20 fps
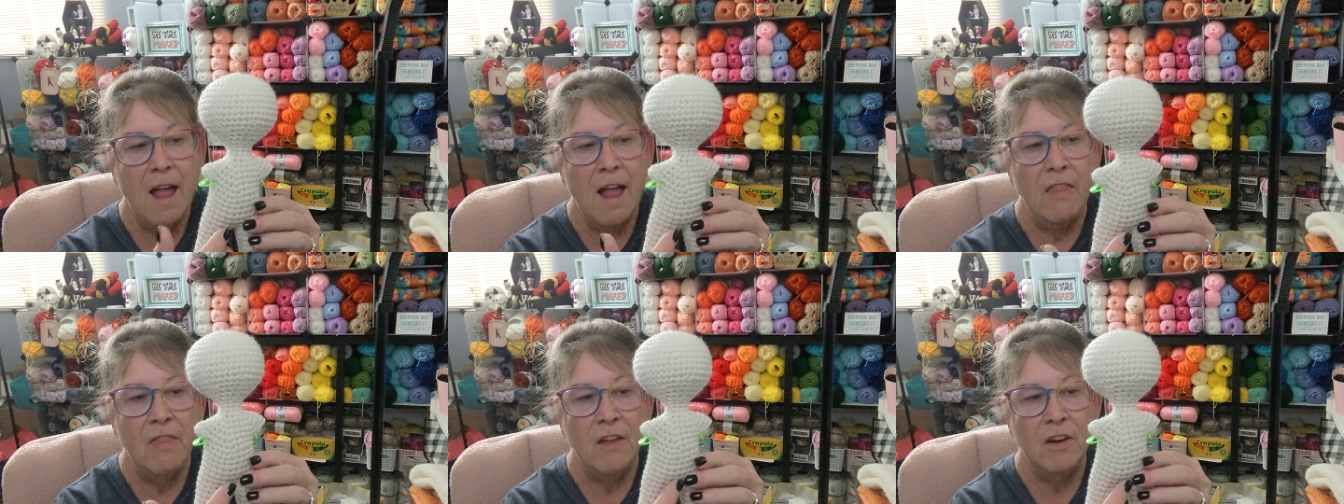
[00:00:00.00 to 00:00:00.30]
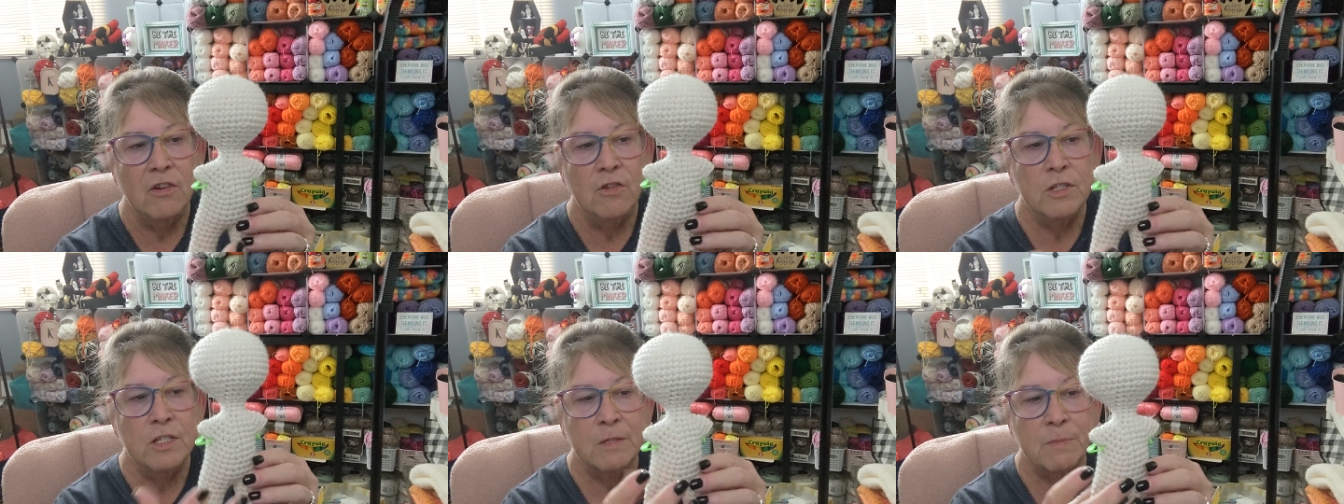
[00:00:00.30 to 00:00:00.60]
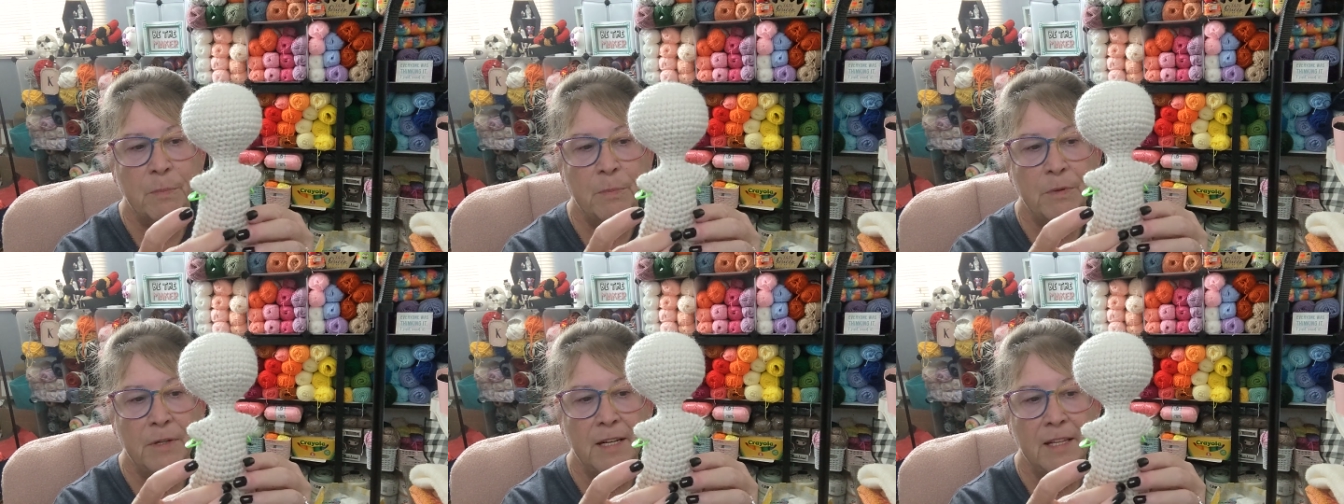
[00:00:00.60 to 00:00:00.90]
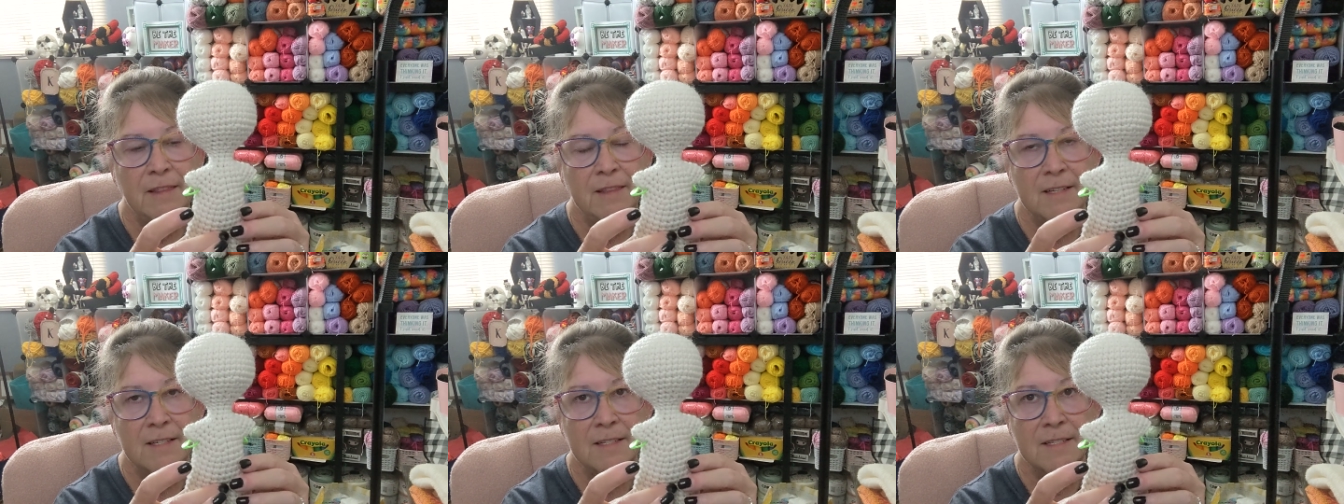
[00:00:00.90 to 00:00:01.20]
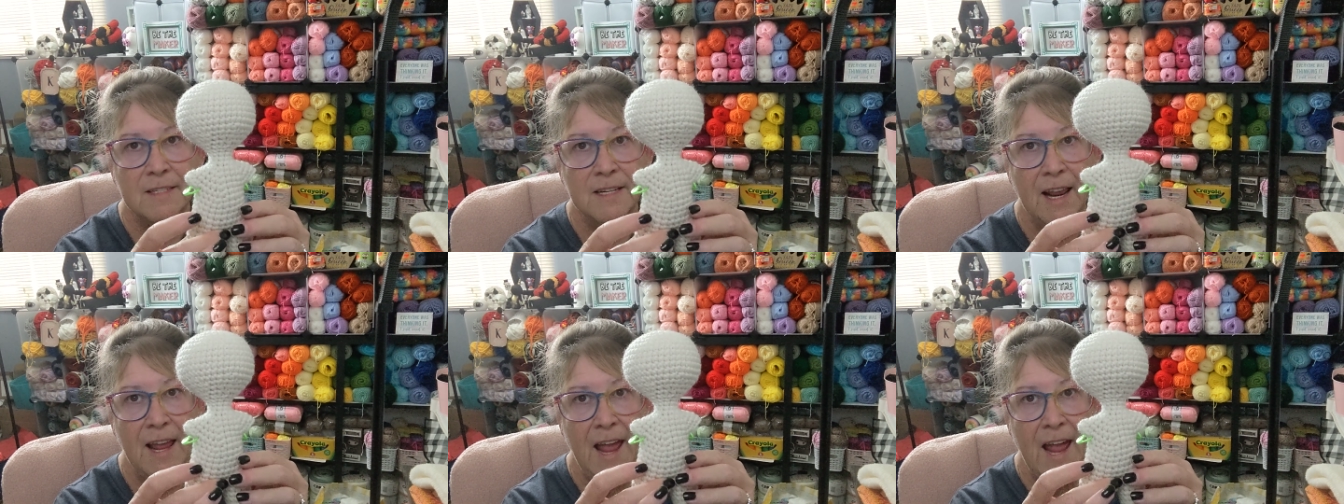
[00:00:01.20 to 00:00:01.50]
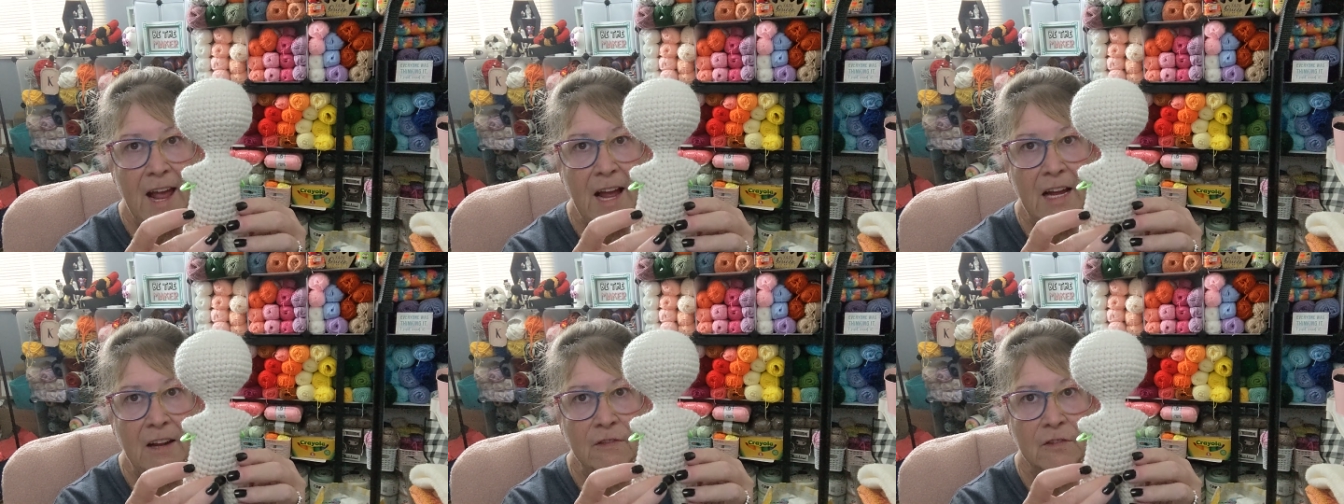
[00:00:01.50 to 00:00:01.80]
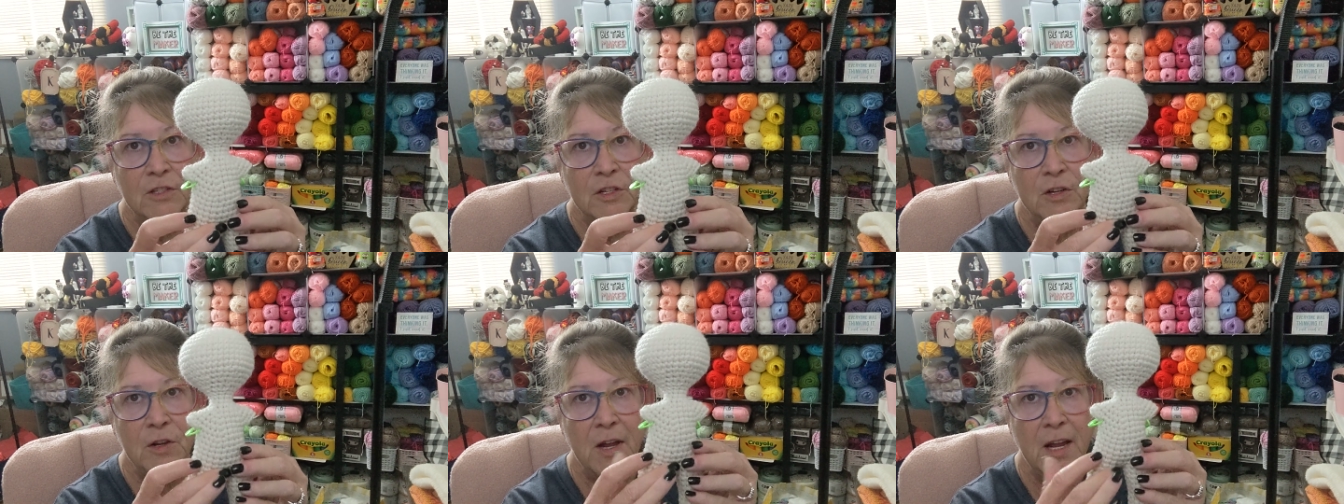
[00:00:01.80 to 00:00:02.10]
and then you split this in
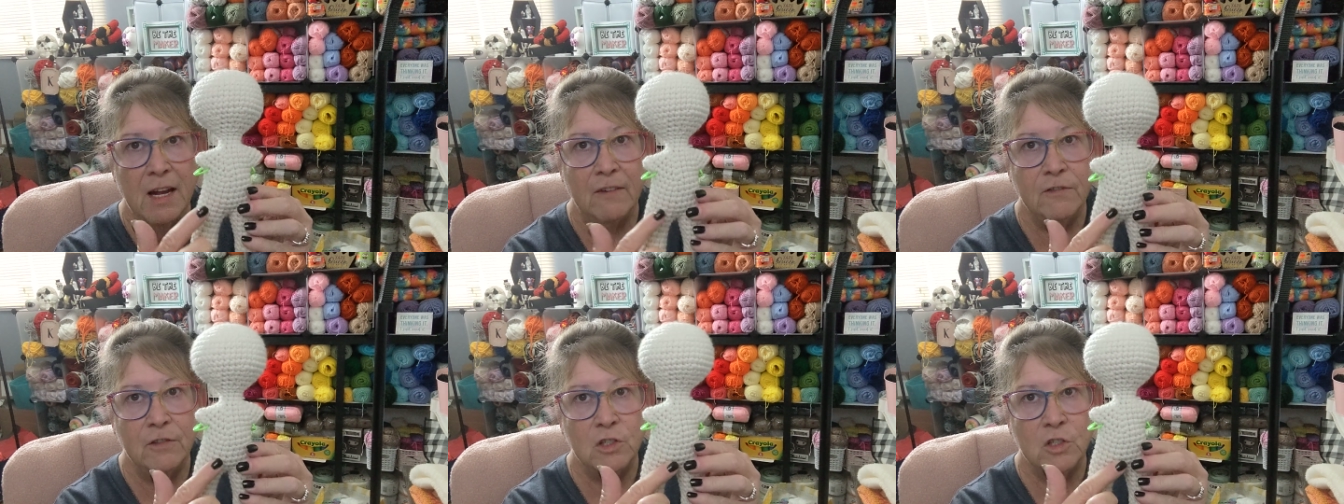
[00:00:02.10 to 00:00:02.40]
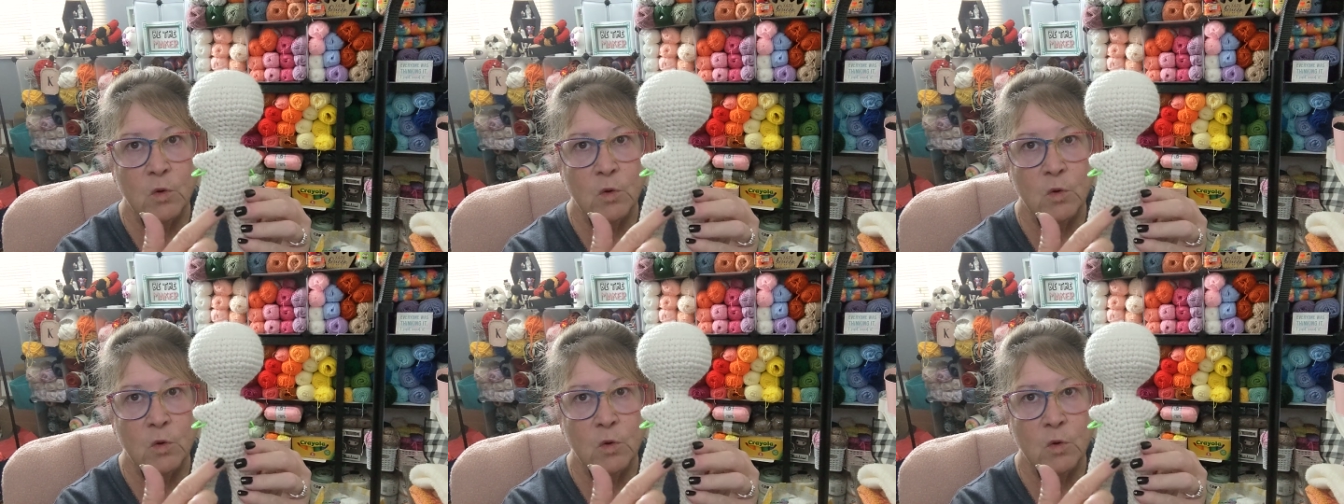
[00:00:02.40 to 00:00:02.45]
half so you have